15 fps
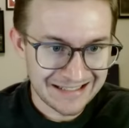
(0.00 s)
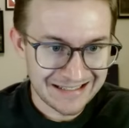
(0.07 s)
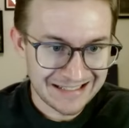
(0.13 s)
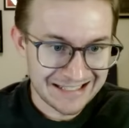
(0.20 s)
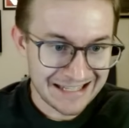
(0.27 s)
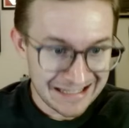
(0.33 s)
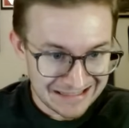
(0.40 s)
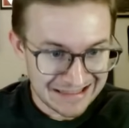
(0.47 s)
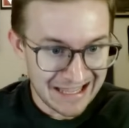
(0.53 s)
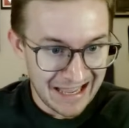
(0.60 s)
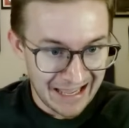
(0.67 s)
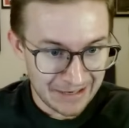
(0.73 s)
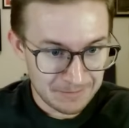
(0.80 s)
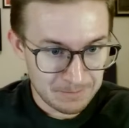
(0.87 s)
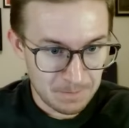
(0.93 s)
get that.
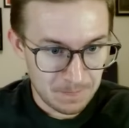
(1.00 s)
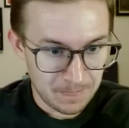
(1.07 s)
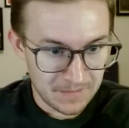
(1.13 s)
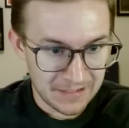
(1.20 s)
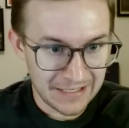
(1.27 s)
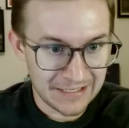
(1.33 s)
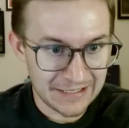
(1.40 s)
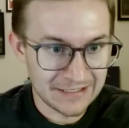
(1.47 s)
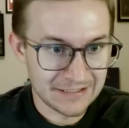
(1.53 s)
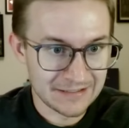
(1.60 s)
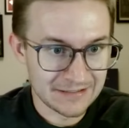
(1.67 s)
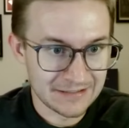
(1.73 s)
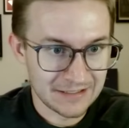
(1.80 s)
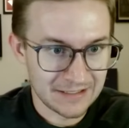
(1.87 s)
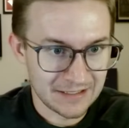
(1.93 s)

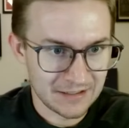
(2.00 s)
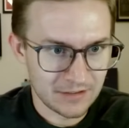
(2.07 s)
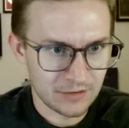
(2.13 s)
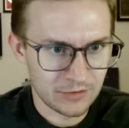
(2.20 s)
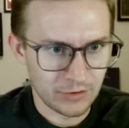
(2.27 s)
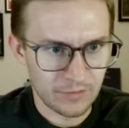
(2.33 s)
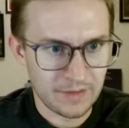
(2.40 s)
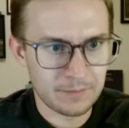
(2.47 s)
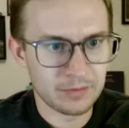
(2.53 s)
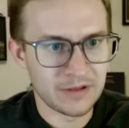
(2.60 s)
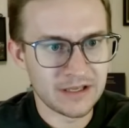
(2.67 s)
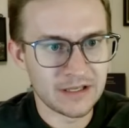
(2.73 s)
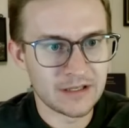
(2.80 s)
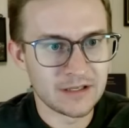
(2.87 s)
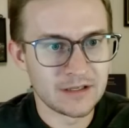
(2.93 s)
And, oh no, they
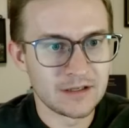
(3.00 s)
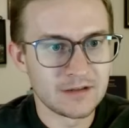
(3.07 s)
play